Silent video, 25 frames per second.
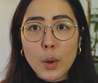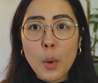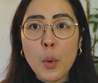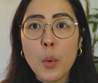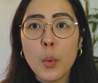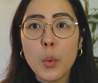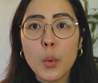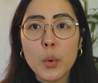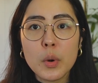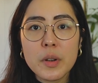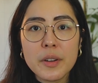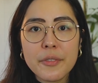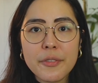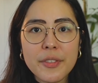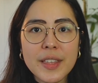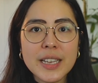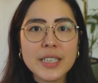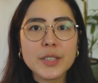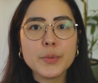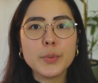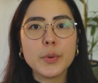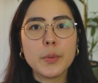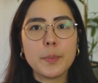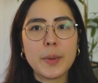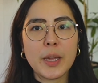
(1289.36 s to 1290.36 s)
All of
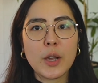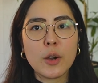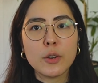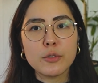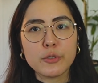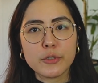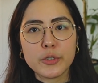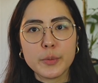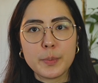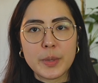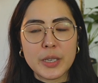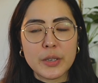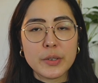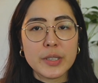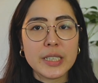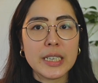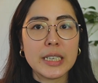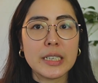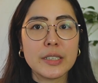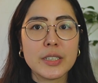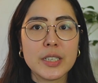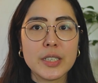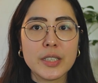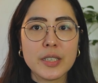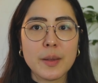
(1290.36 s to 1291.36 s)
this will be
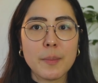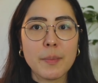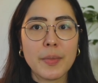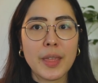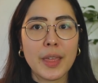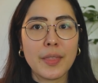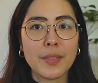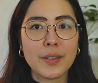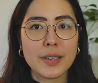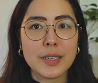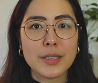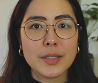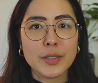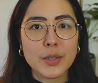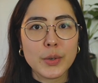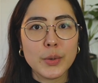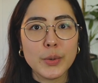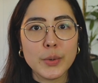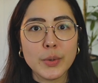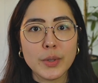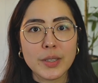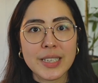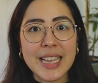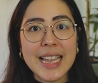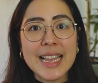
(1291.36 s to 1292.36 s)
contributing to something that is
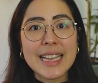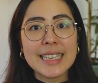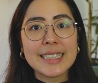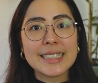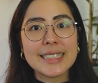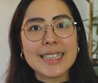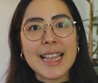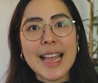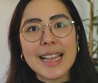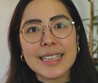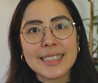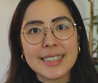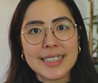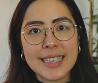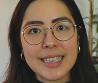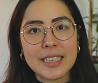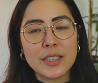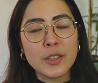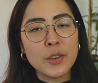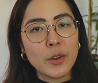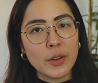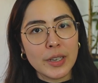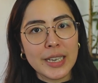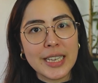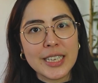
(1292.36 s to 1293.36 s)
called tacit
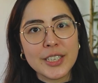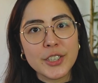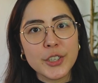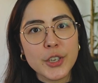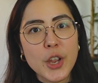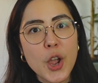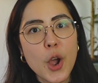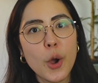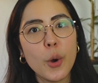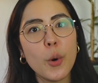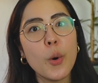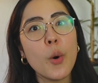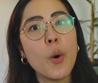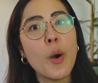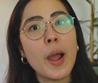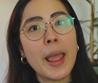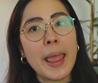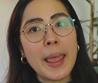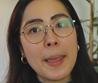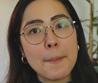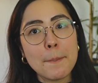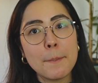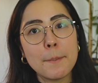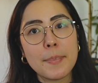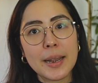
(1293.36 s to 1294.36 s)
knowledge or
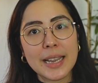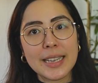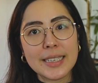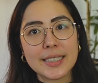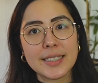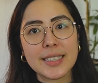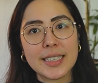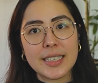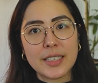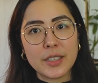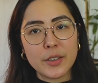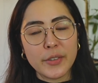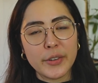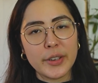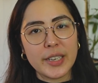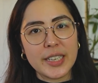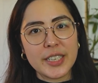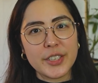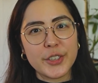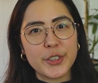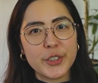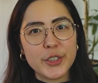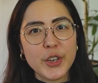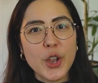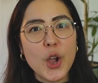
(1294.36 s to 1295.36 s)
implicit
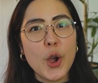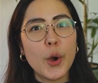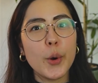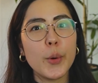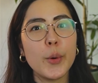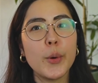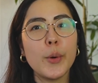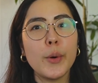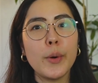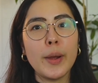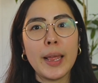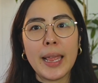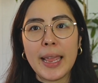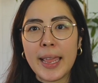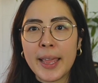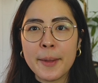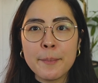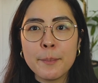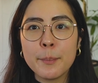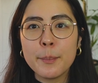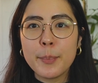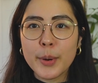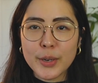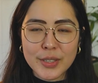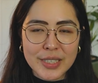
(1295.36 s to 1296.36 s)
knowledge or
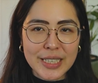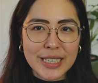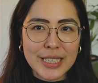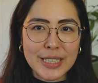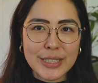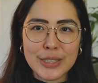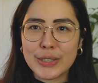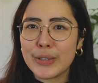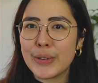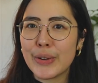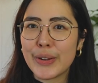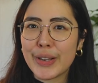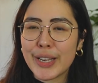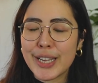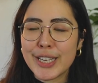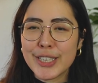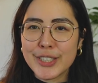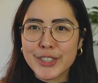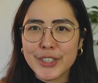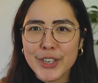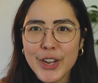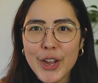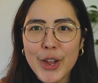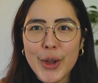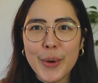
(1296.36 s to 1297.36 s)
embodied
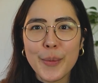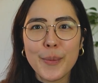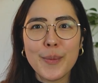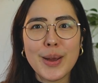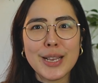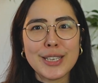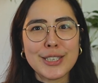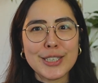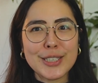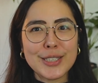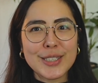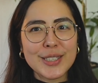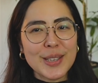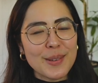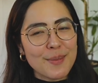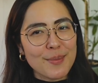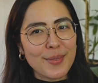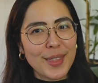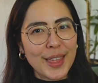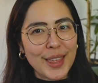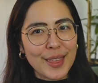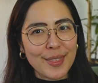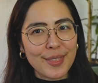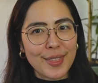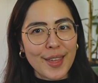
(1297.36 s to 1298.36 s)
knowledge, which is
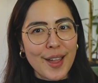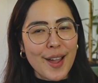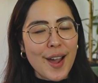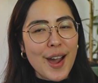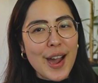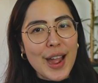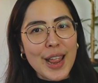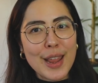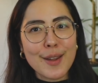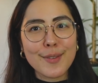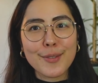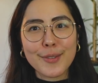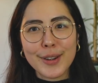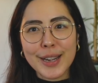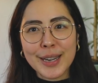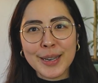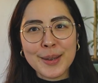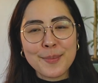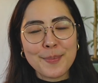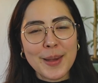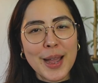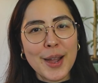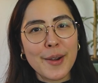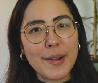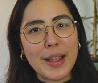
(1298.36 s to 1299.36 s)
something that I have written
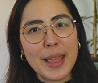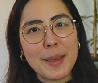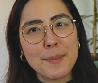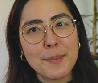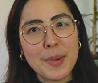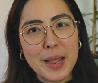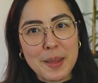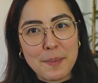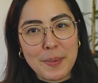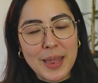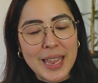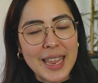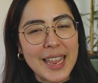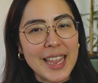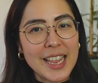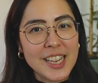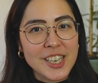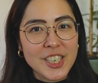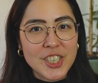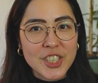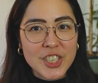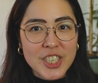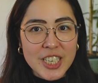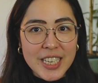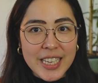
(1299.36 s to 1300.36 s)
about in my
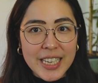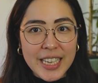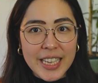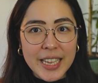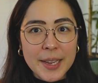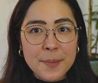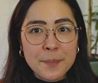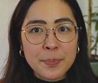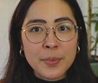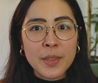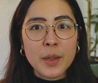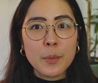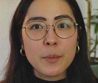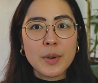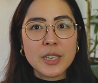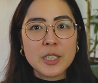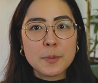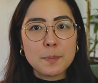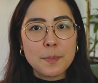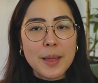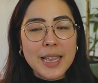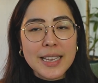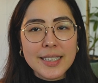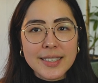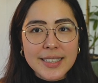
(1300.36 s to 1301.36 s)
PhD,
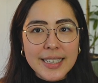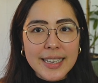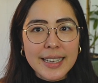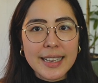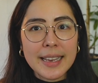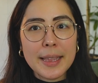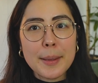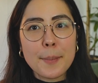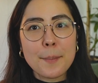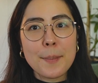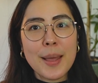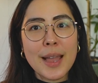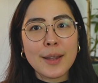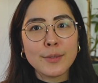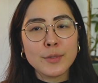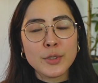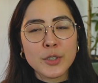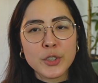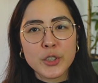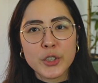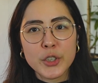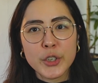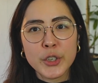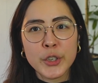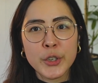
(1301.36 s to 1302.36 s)
which basically
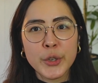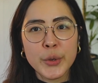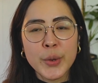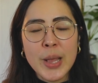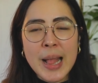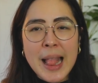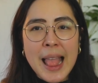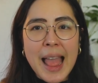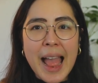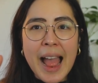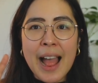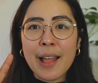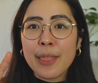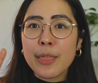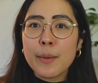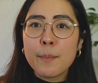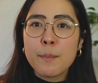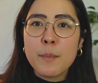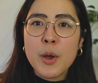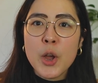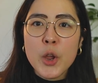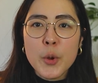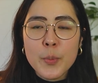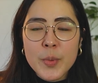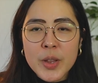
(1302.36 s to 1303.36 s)
amounts to, at the
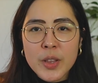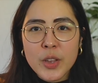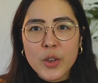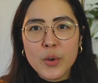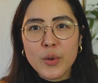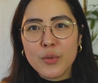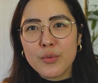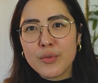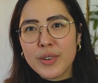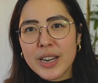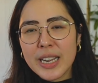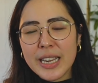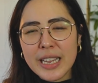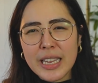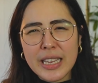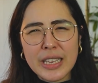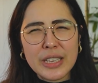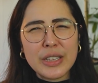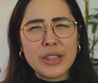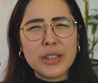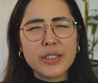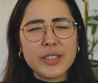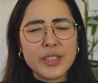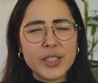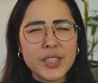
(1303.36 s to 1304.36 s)
moment, you're really
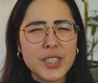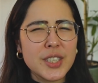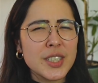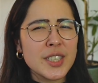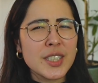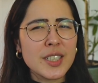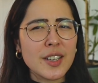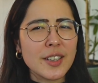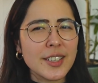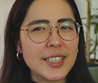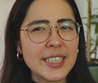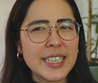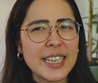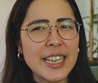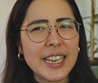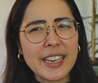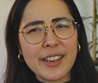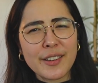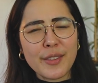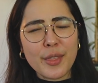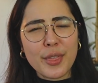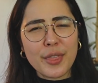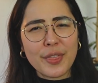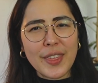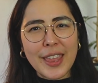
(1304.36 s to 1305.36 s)
studying
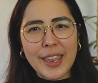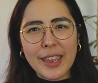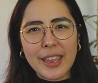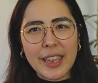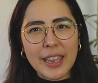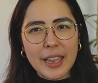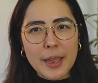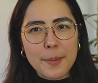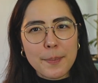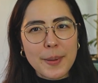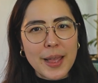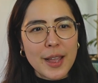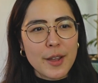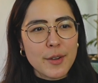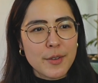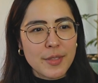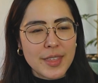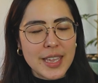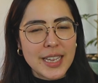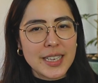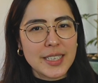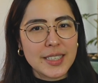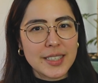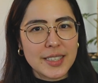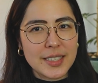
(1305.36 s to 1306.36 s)
and thinking about
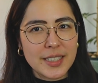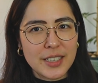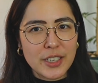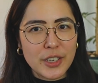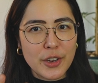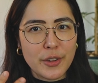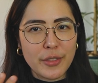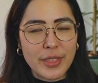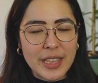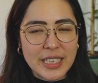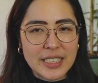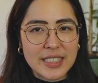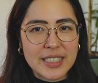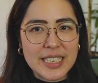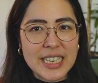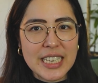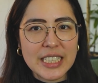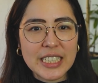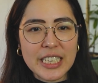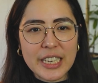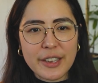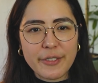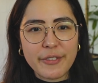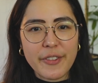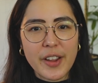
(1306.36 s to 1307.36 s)
these, these
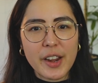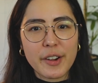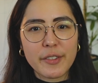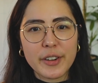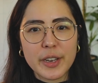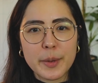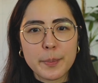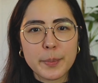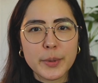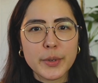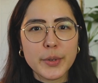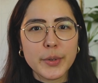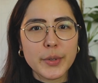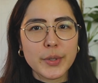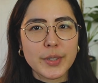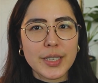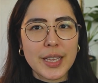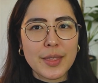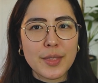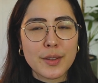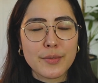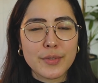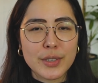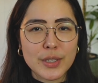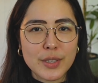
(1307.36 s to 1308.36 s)
knitting variables
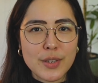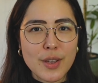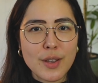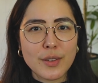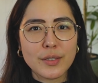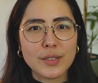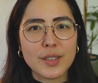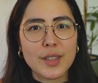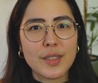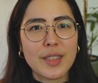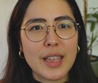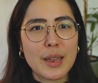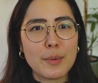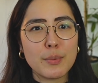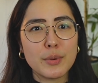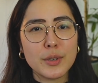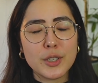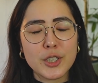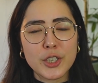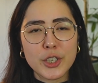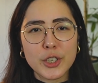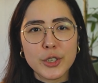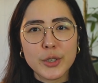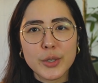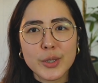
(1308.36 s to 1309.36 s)
and the results that they
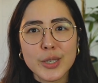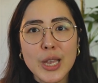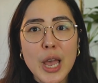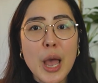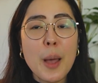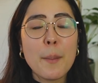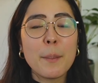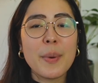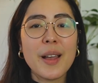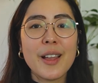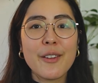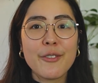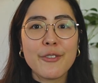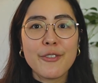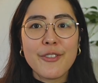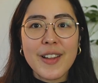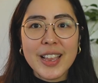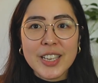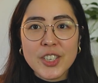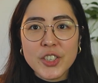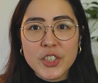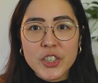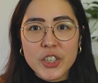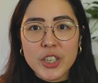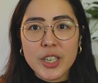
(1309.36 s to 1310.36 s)
produce, but
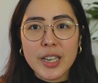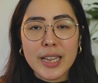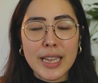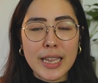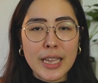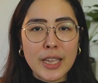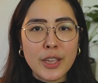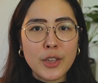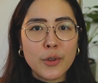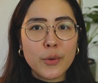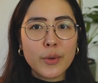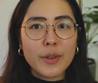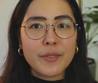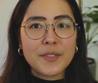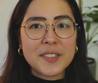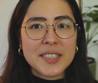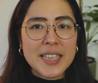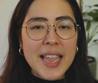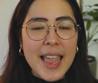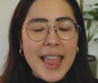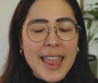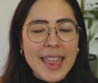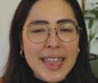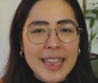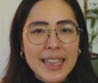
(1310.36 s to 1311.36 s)
eventually you'll have
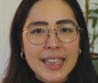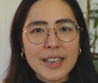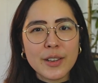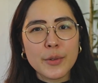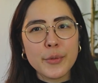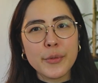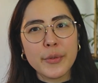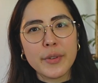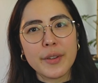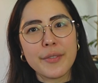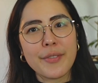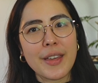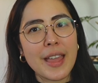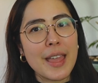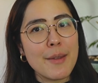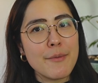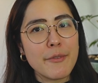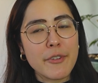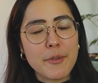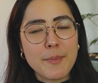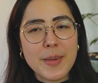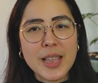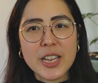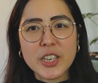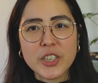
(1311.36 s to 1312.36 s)
taken all of that
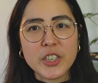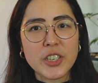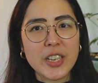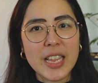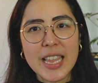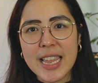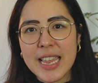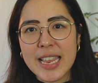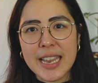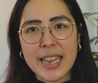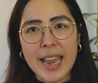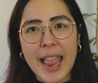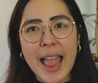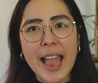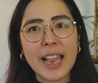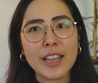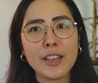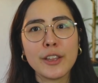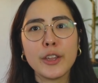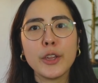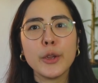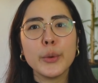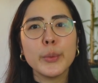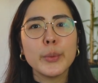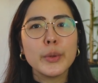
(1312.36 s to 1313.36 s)
information in
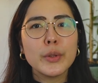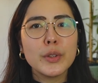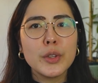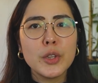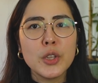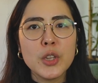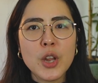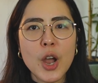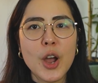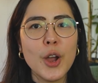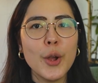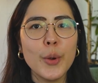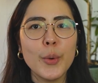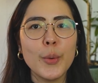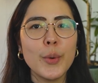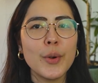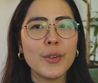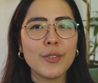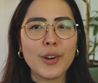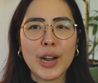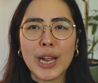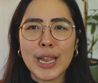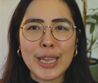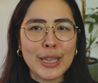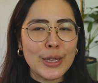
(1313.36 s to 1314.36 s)
and you will know,
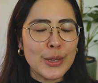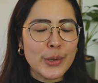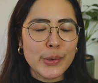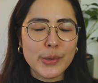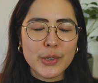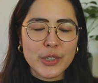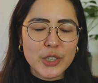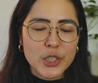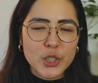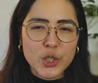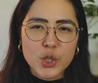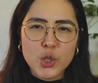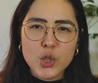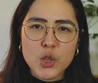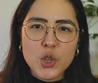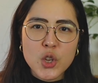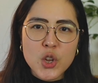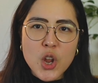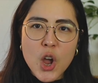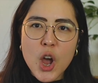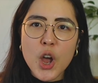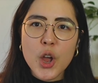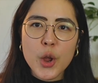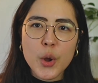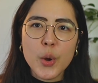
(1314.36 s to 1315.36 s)
right? You'll just
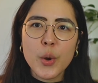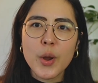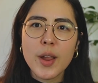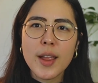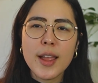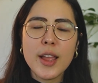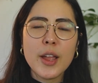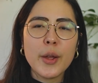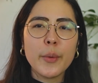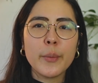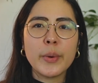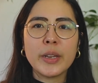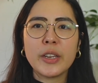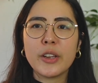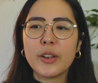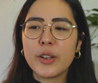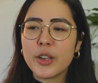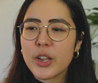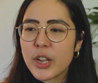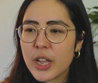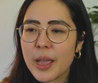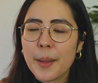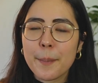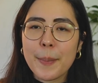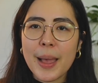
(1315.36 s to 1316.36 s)
know when you
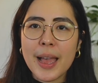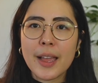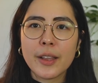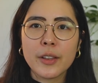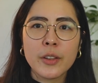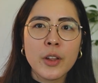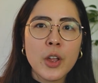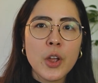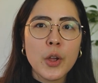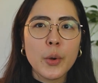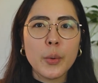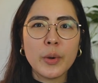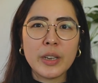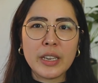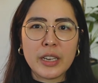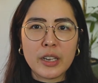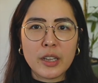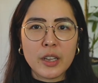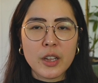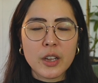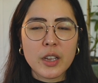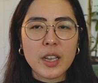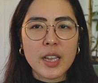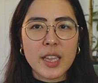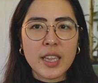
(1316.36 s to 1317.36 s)
look at a pattern, when you
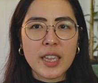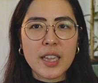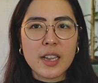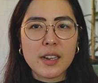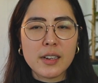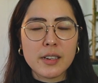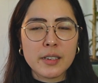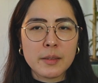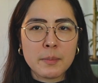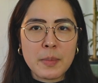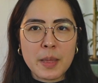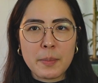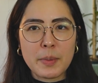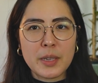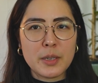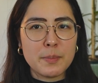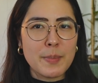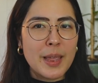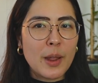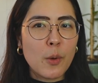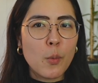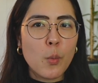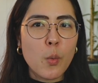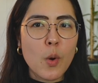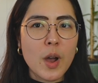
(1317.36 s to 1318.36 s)
look at a yarn, maybe you
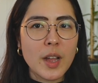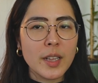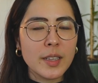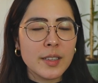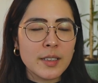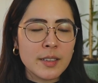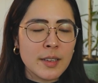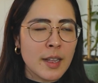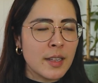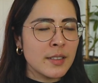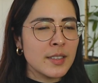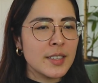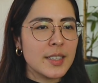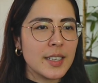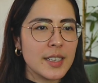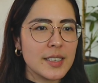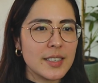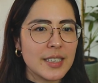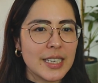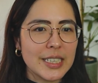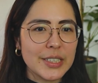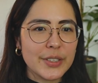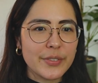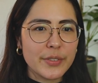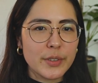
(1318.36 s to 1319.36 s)
make one
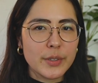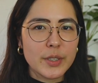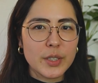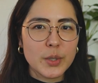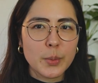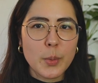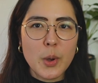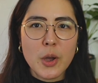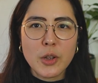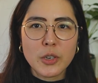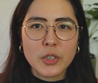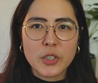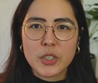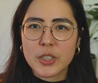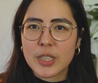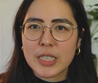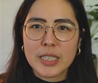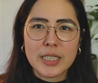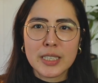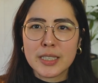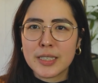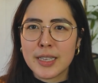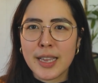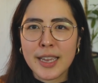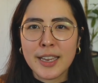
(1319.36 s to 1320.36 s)
unsuccessful swatch, this
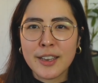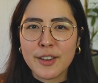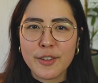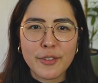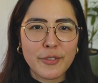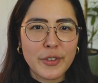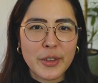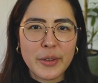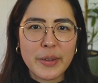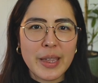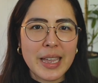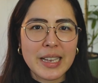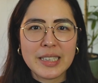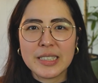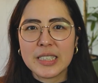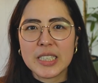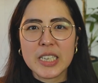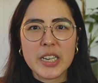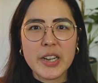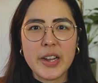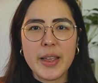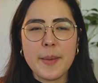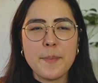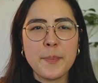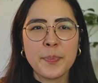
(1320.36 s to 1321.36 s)
is like in a few years'
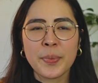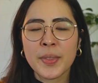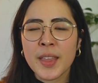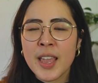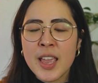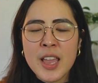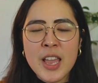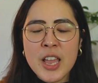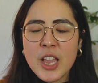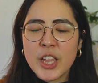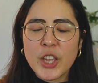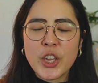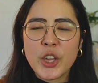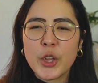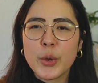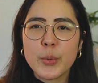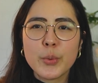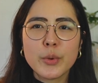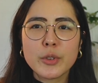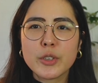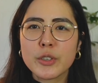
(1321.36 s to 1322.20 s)
time, you will